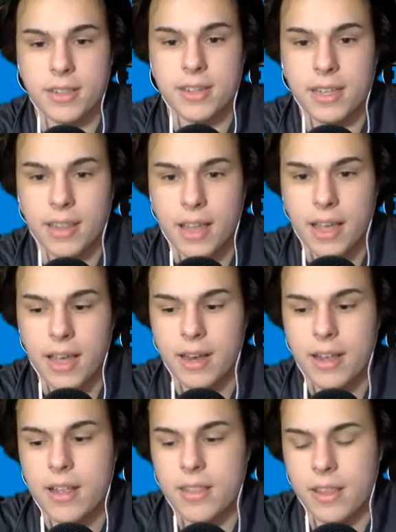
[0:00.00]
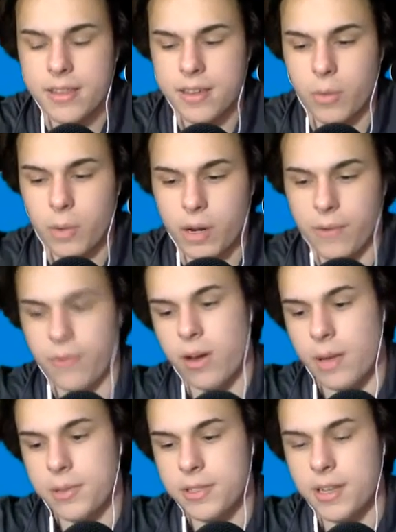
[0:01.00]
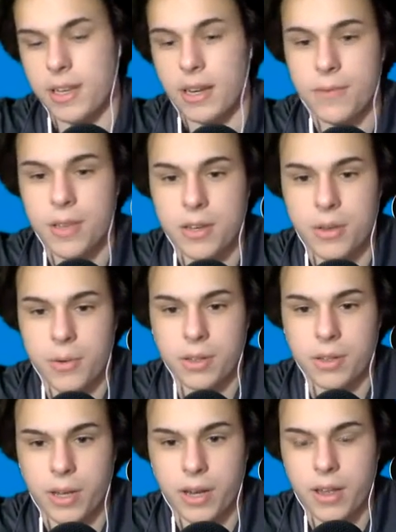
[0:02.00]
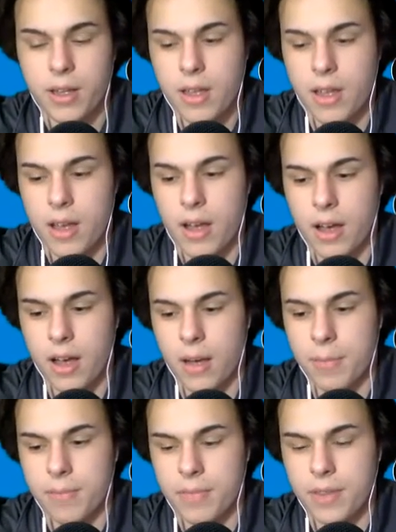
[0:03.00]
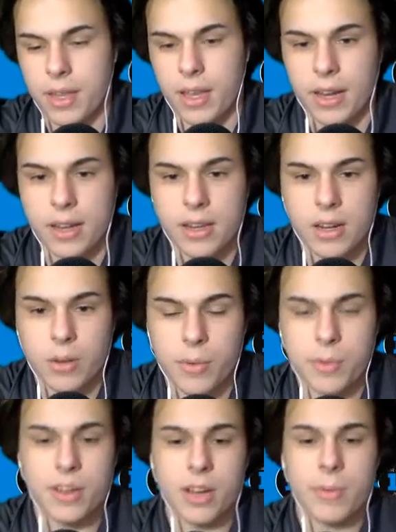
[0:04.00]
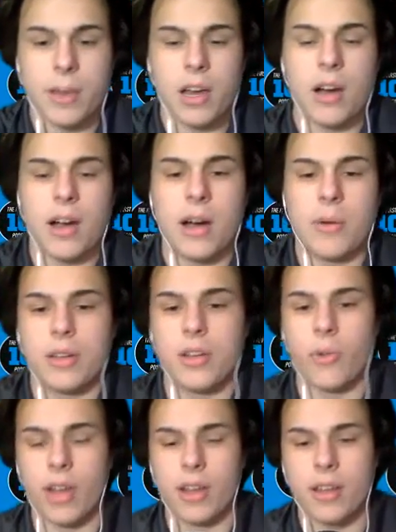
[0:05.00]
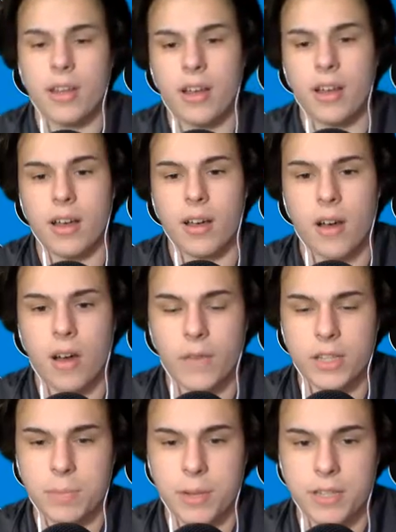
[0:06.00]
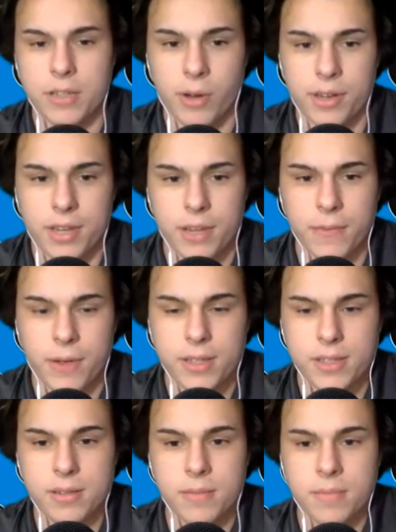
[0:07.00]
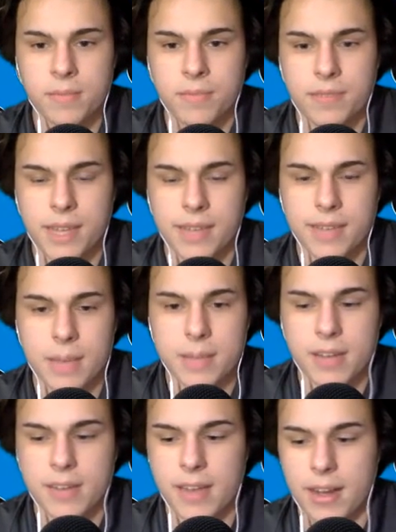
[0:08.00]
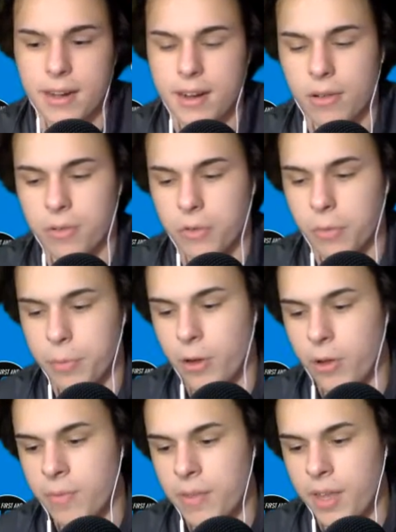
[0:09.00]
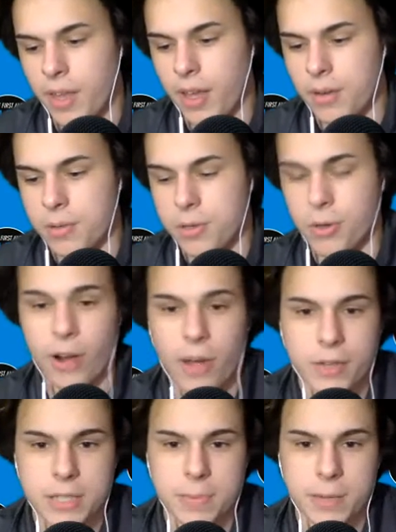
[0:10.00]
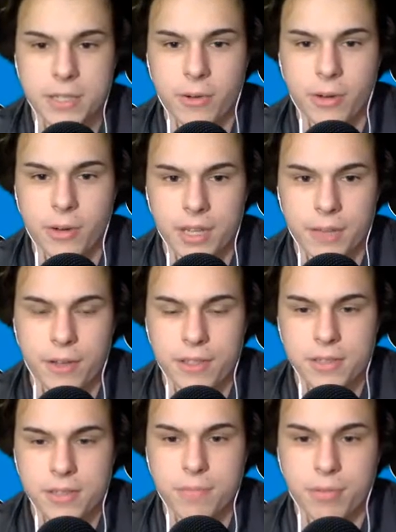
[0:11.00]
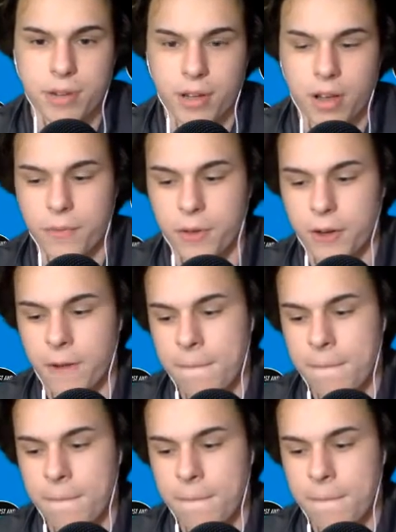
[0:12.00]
D-line that's going to win it for Ohio State if they do get the win. And, we talk about how great offense beats great defense 10 times out of 10 in college football. And good offense beats great defense pretty often.